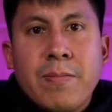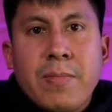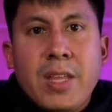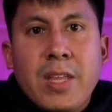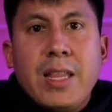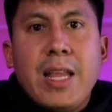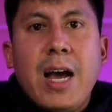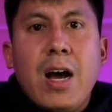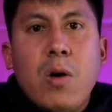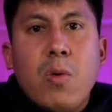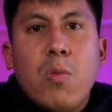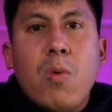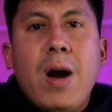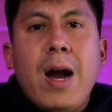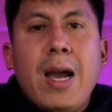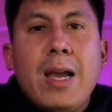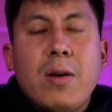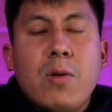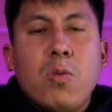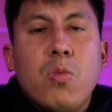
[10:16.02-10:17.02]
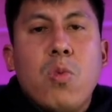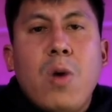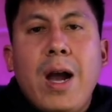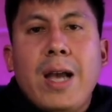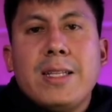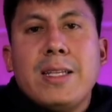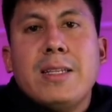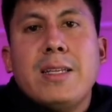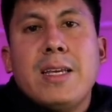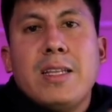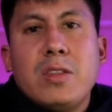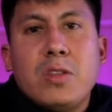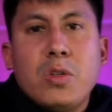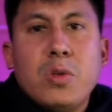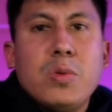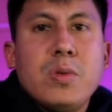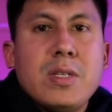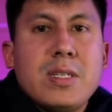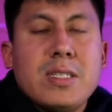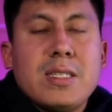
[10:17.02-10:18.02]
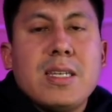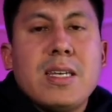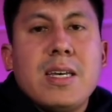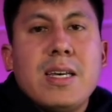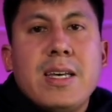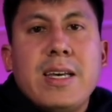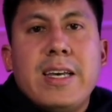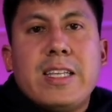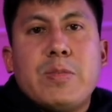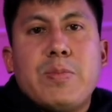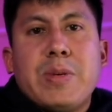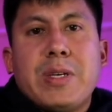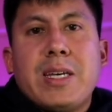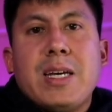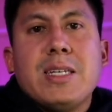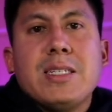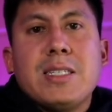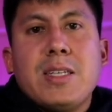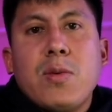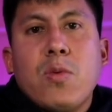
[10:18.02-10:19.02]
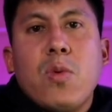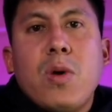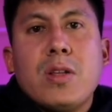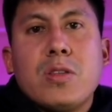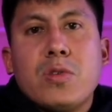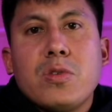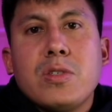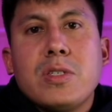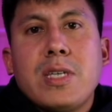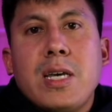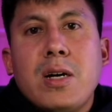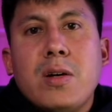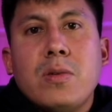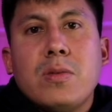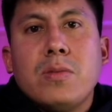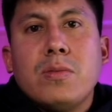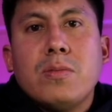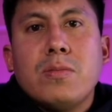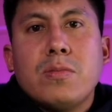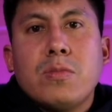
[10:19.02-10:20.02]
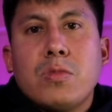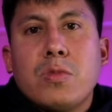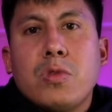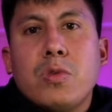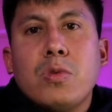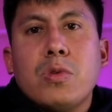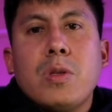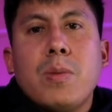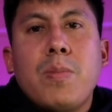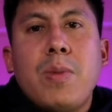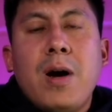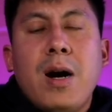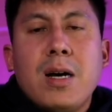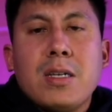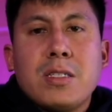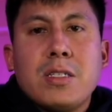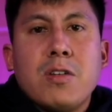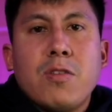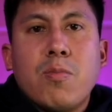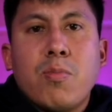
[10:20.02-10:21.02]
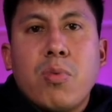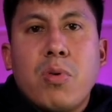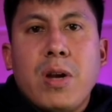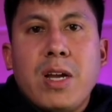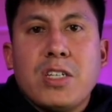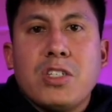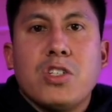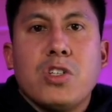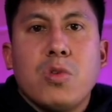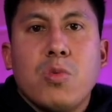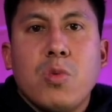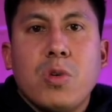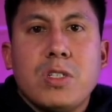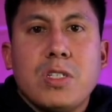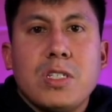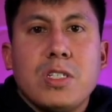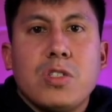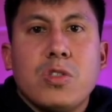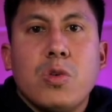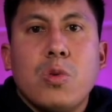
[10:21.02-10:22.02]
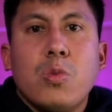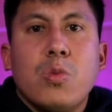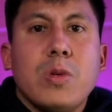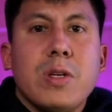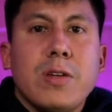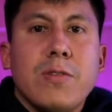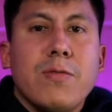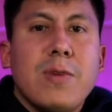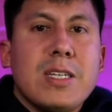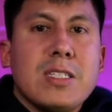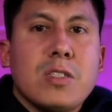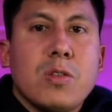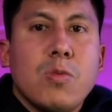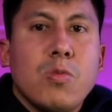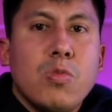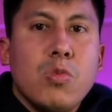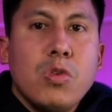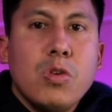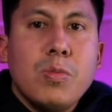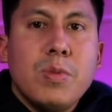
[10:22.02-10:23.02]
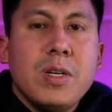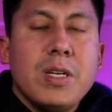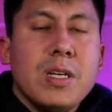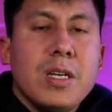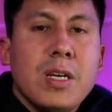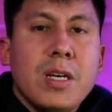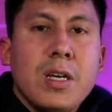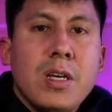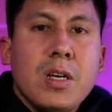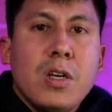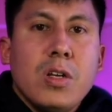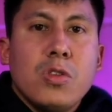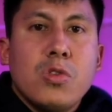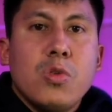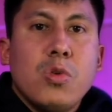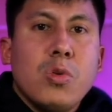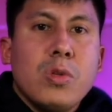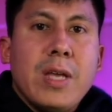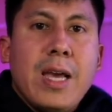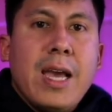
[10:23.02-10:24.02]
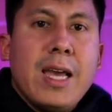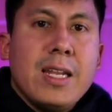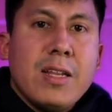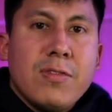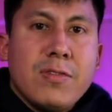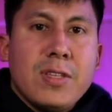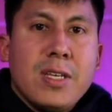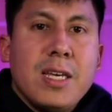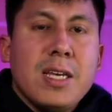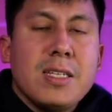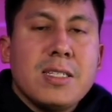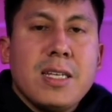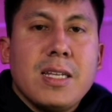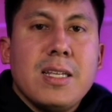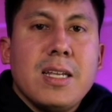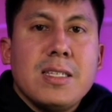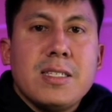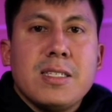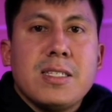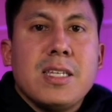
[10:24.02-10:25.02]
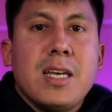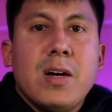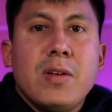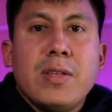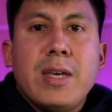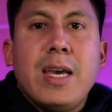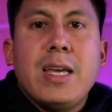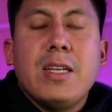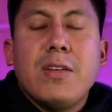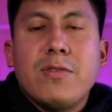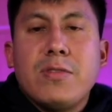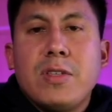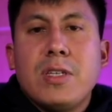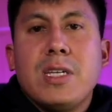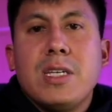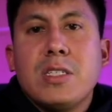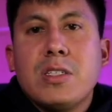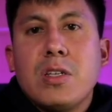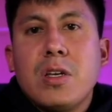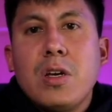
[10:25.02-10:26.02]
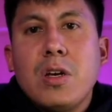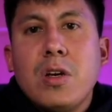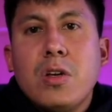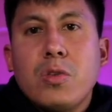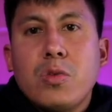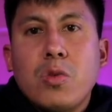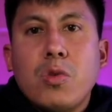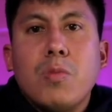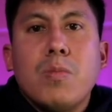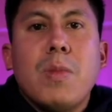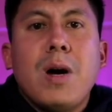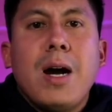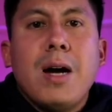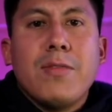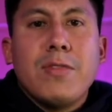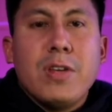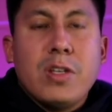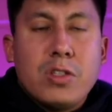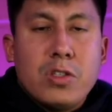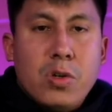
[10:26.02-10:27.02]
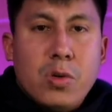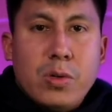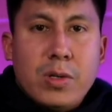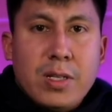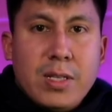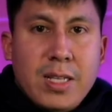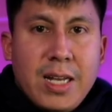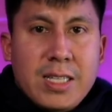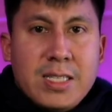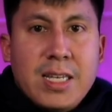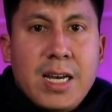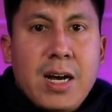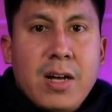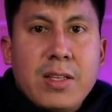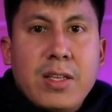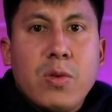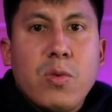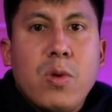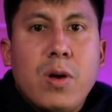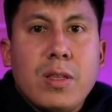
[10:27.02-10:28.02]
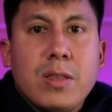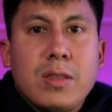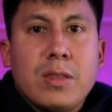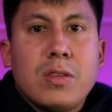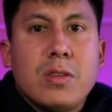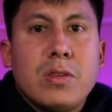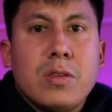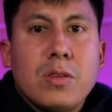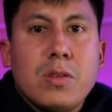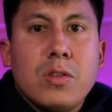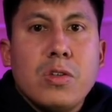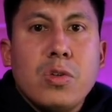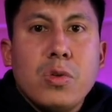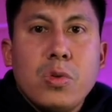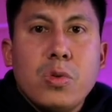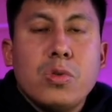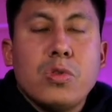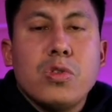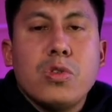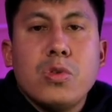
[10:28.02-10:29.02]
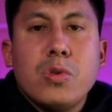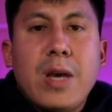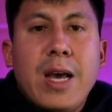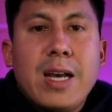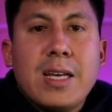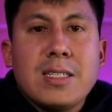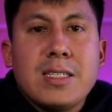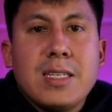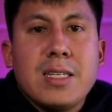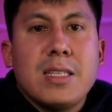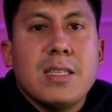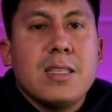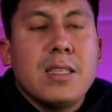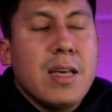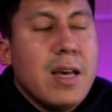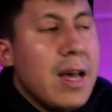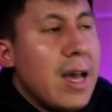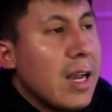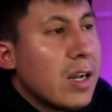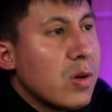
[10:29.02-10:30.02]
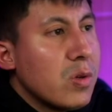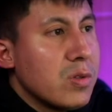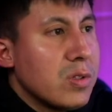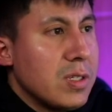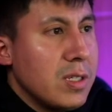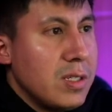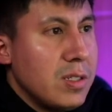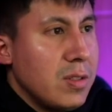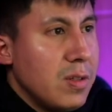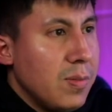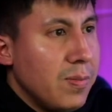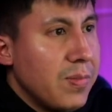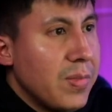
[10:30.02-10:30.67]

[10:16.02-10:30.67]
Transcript: Now, why why did they do this? It's because they want to sell through the positive pressure, which is to reinvest the Ruby through the N F Ts and then sell the N F Ts through Mavia token. That's how they want you to exit the ecosystem.